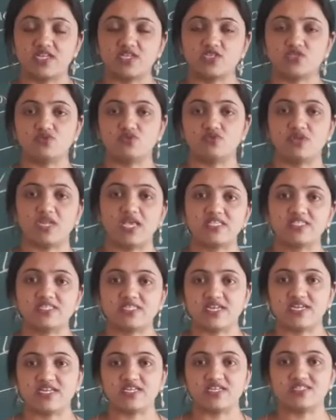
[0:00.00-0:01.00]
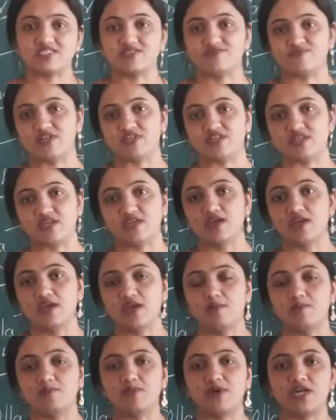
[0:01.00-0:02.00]
known as radial symmetry.
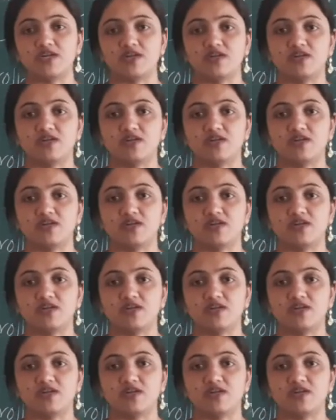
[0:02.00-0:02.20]
But